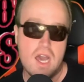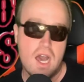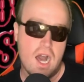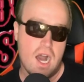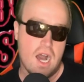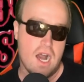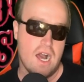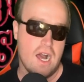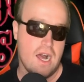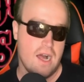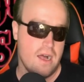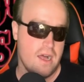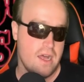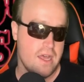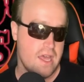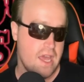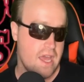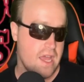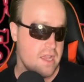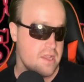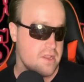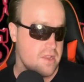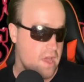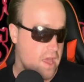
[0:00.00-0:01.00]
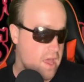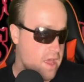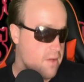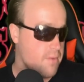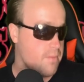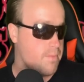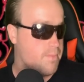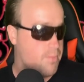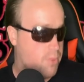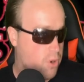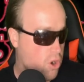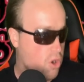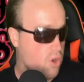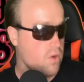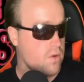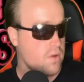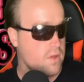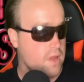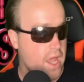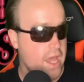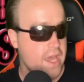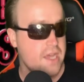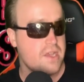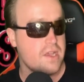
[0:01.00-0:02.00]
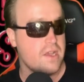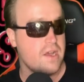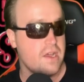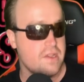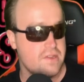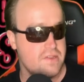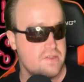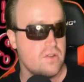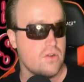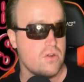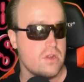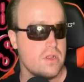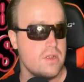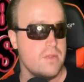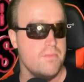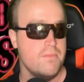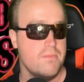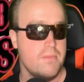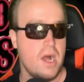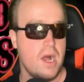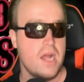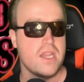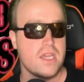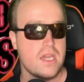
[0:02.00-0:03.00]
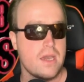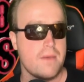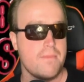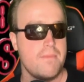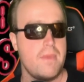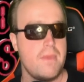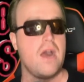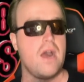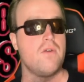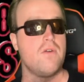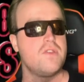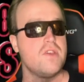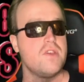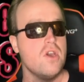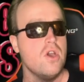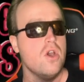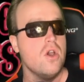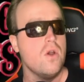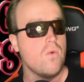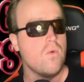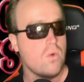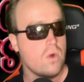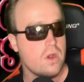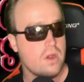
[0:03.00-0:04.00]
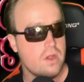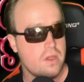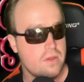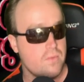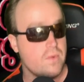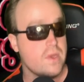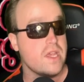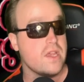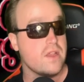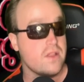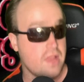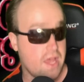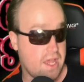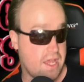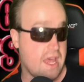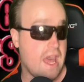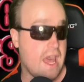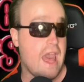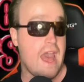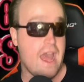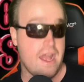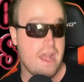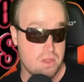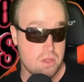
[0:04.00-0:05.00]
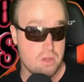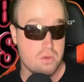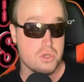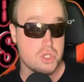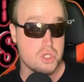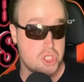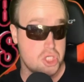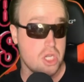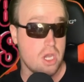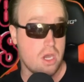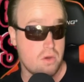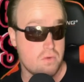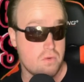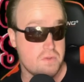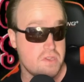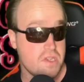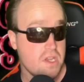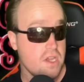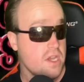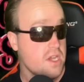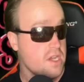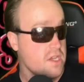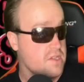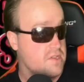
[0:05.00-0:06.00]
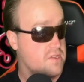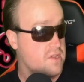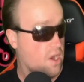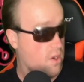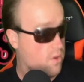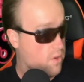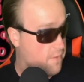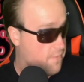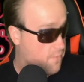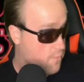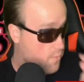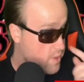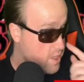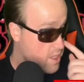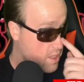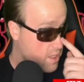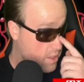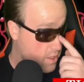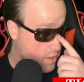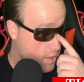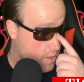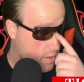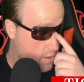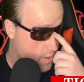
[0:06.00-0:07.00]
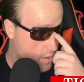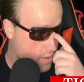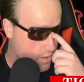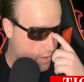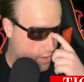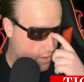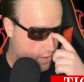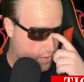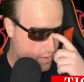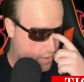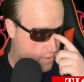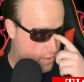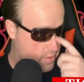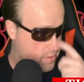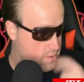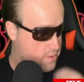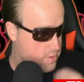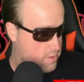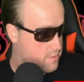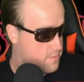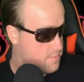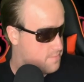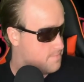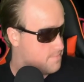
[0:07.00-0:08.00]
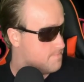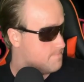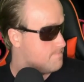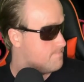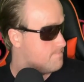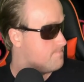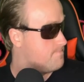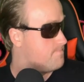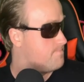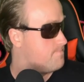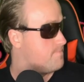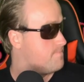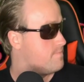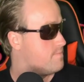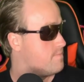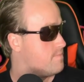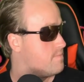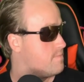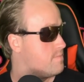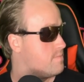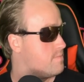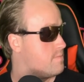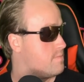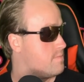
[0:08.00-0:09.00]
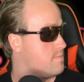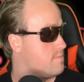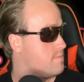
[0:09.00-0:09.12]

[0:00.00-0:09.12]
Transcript: Uh, and per like a certain money amount where we like add new shows. Right. So if we so if you if we hit a certain number of